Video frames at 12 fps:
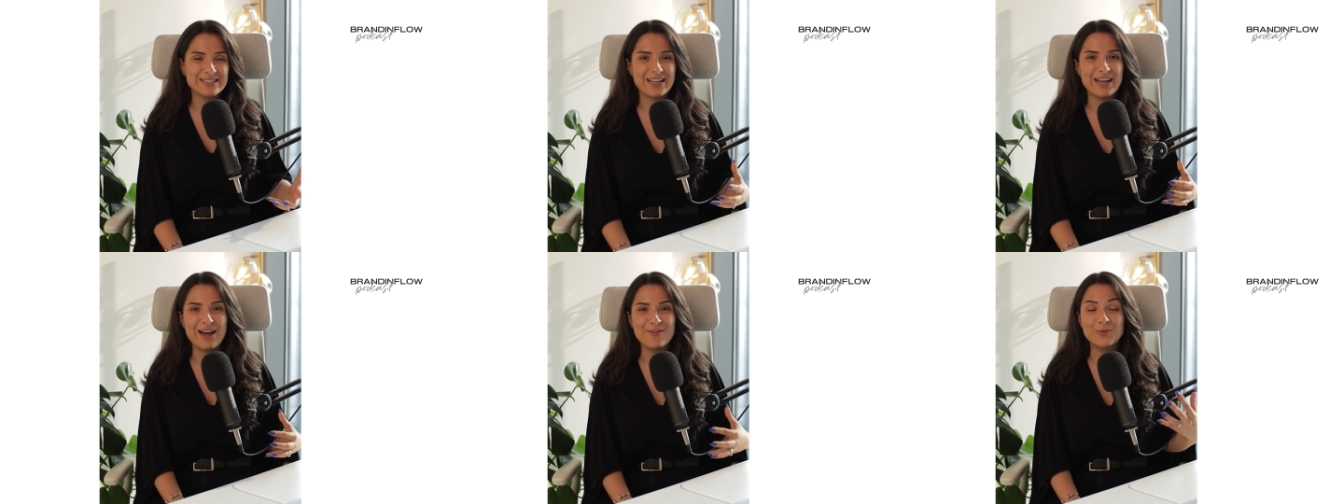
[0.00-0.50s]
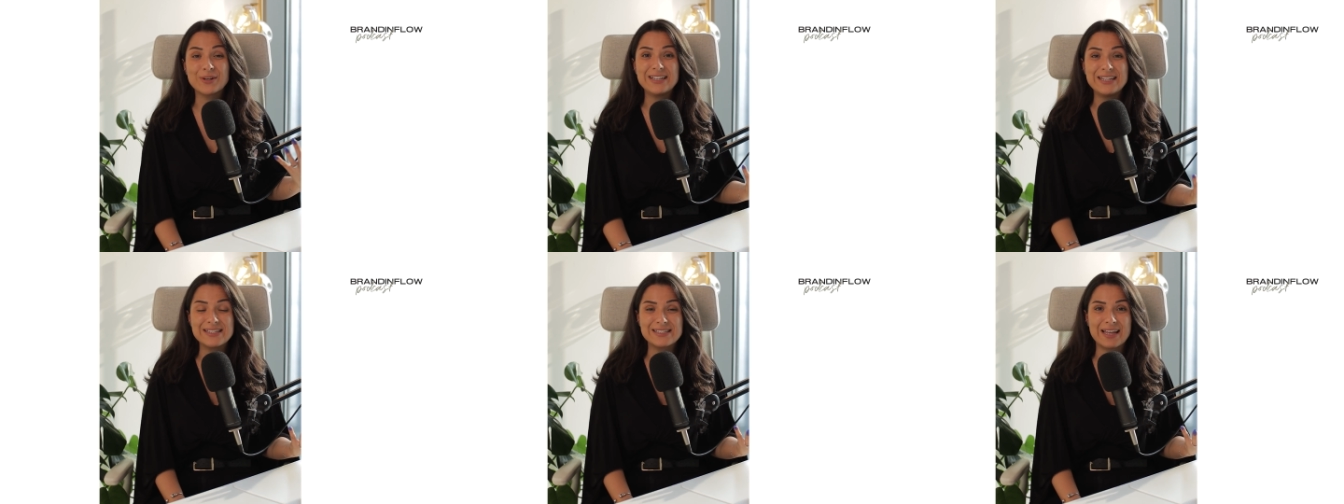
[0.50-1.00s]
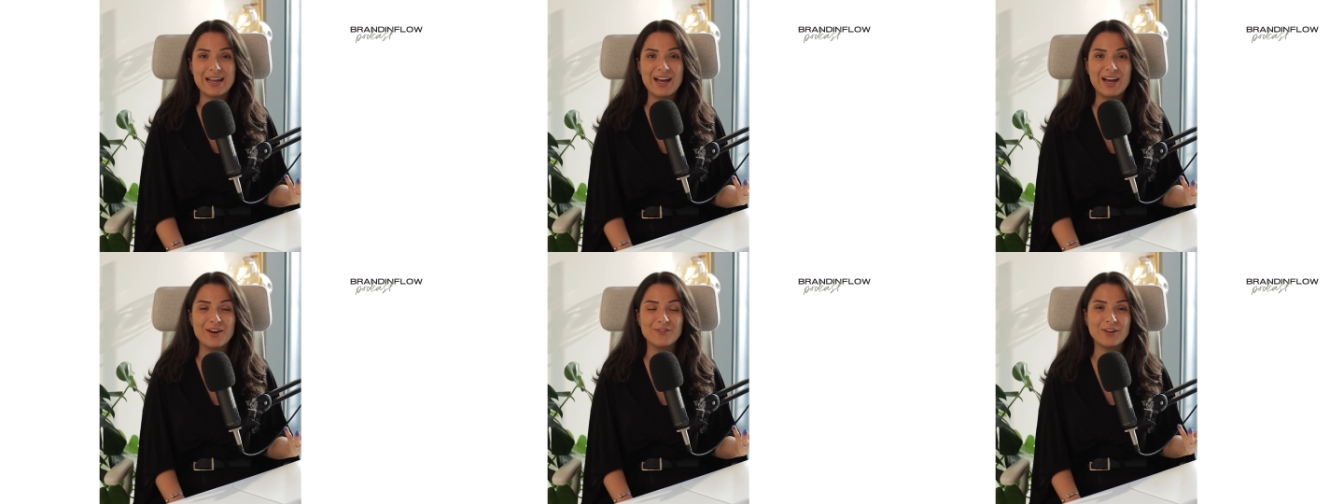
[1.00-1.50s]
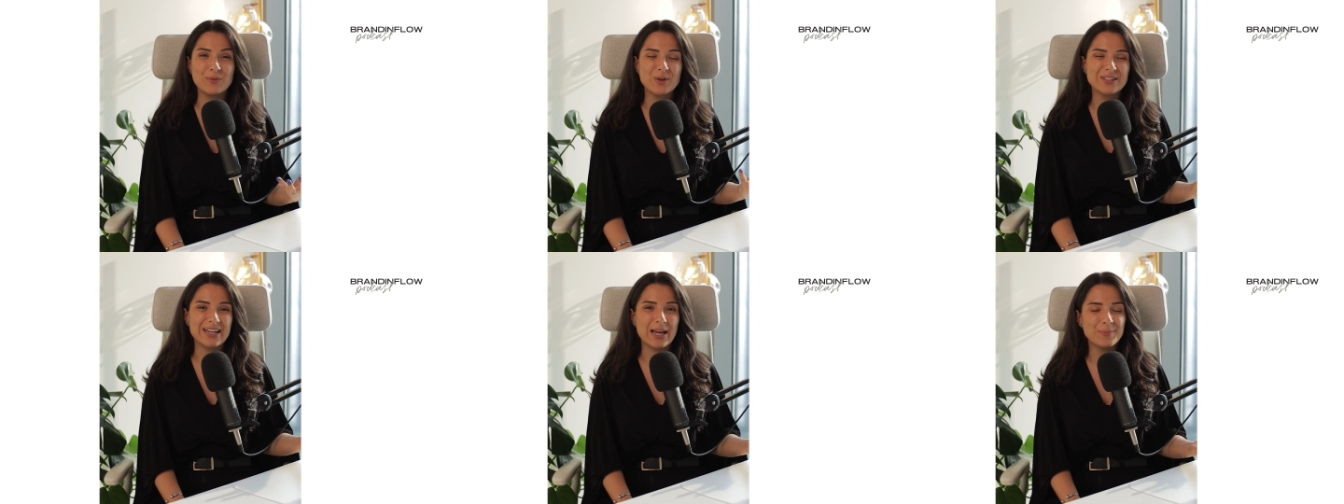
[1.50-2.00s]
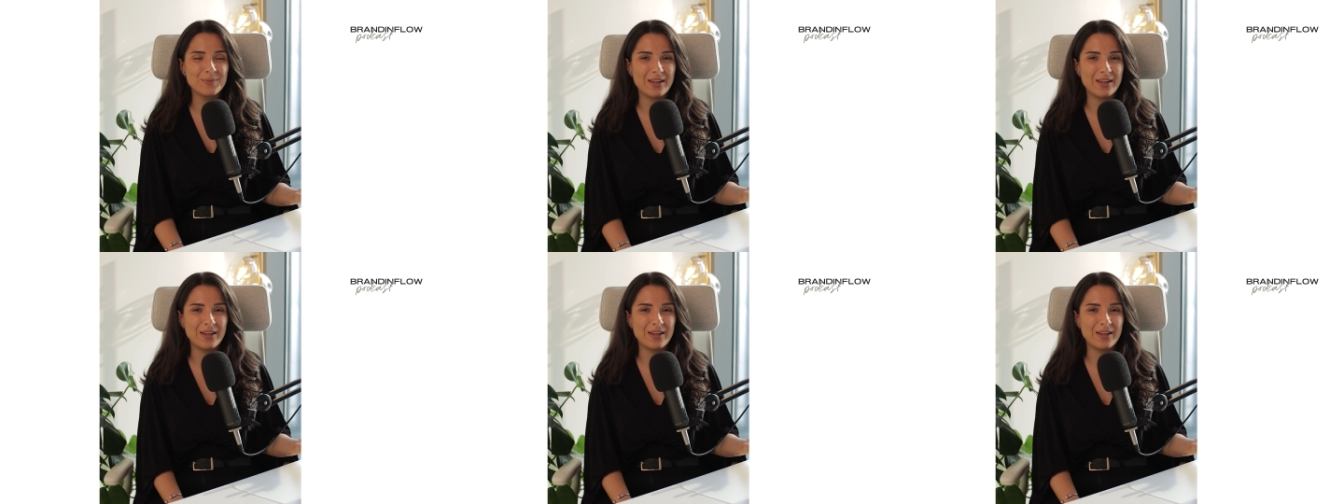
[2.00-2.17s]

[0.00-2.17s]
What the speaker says: they have? What needs they have? And what gap